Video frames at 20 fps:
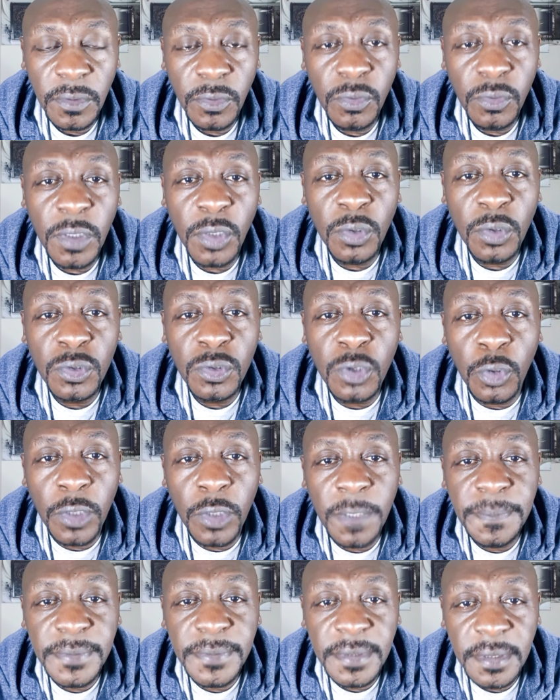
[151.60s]
You cannot
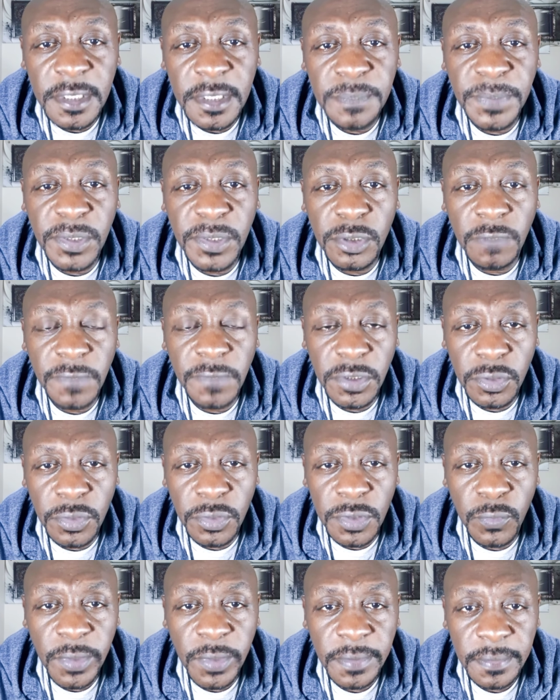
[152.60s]
corrupt the spirit of the
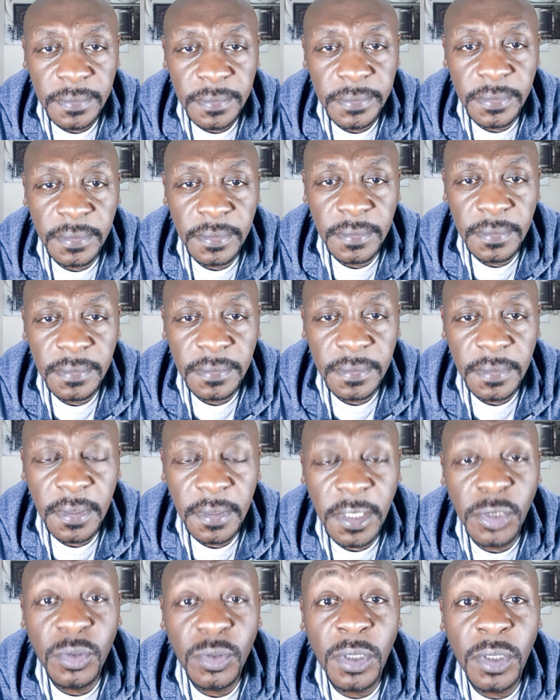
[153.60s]
chosen one,
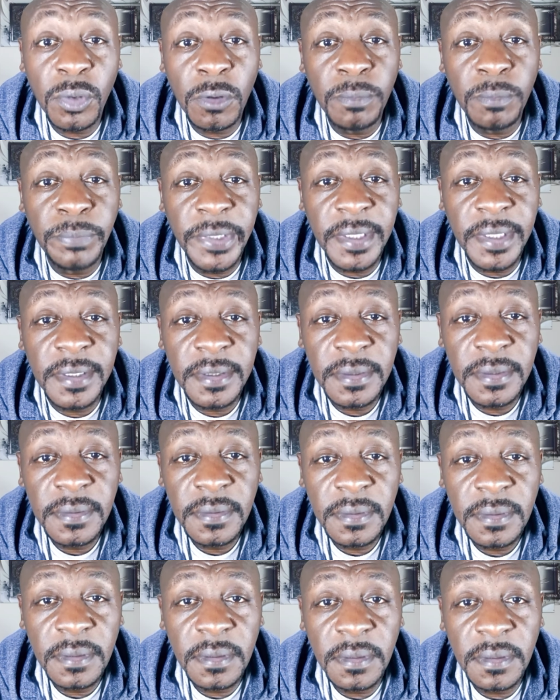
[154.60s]
and you cannot break
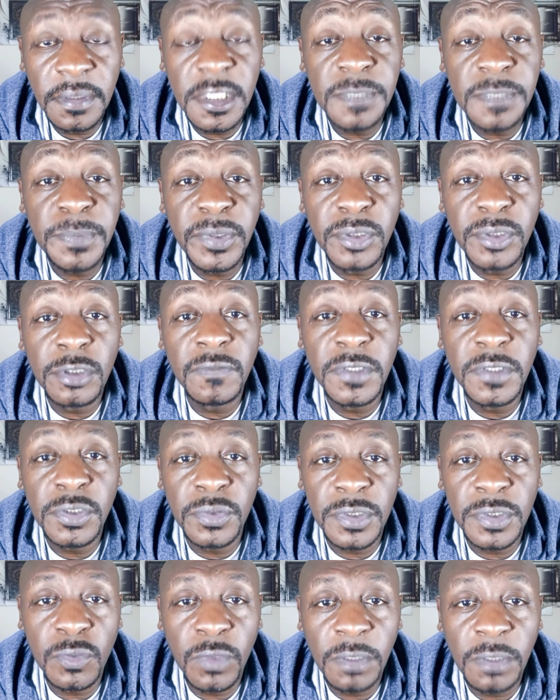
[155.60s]
the spirit of the
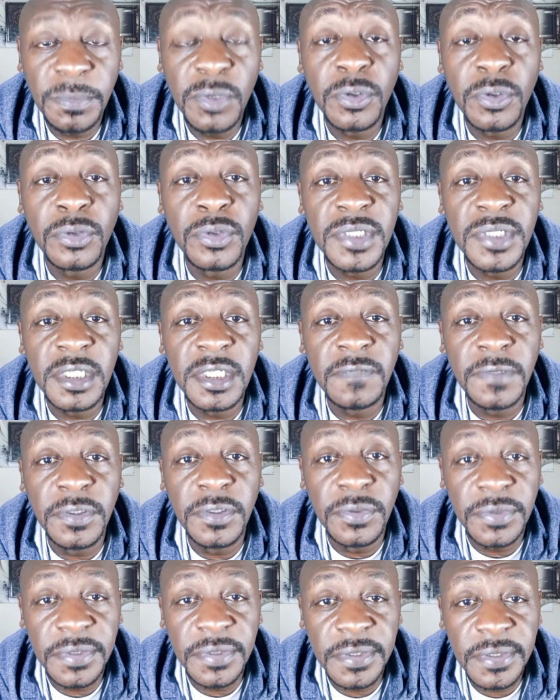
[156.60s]
chosen one because those
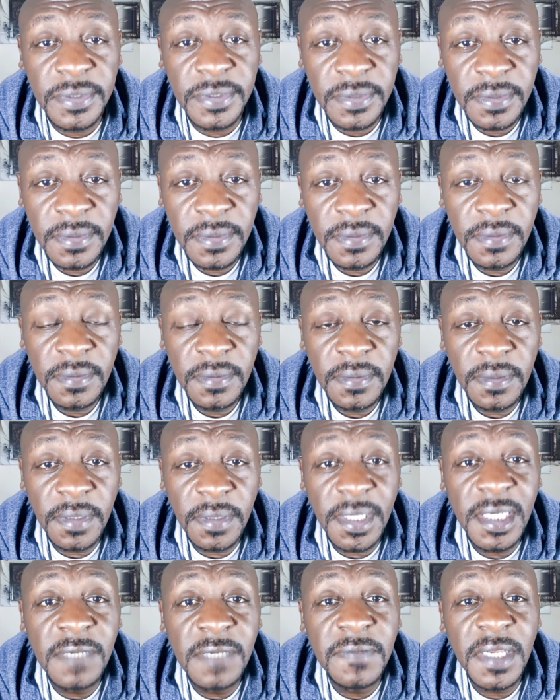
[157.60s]
individuals,
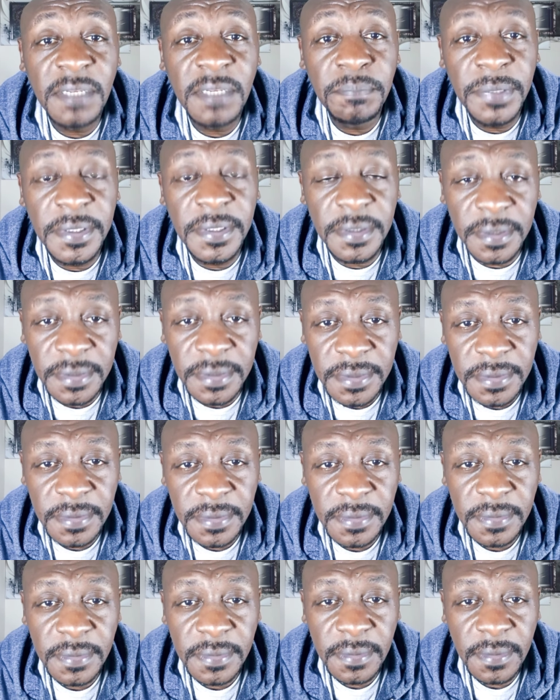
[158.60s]
they're divine beings,
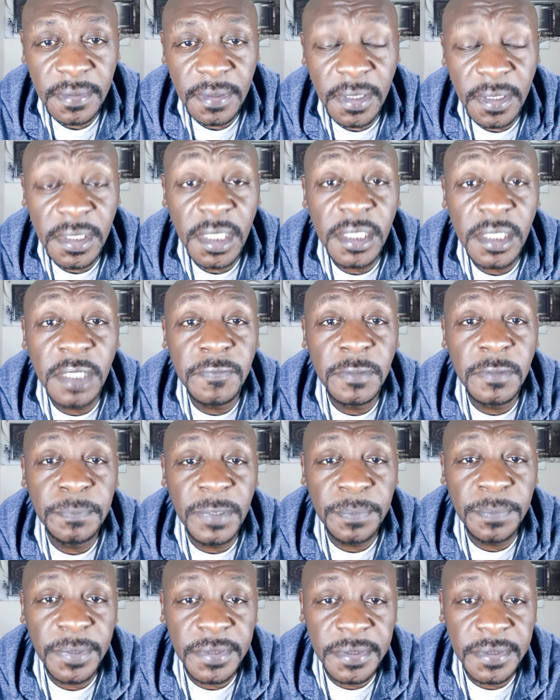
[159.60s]
and they're here for a
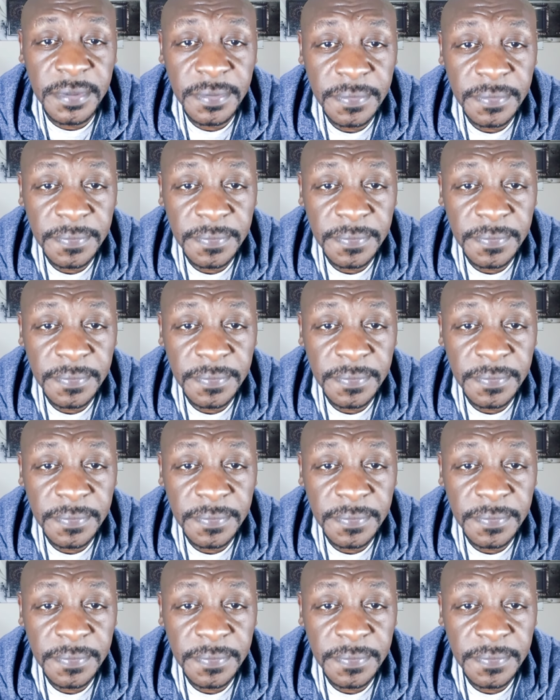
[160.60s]
purpose.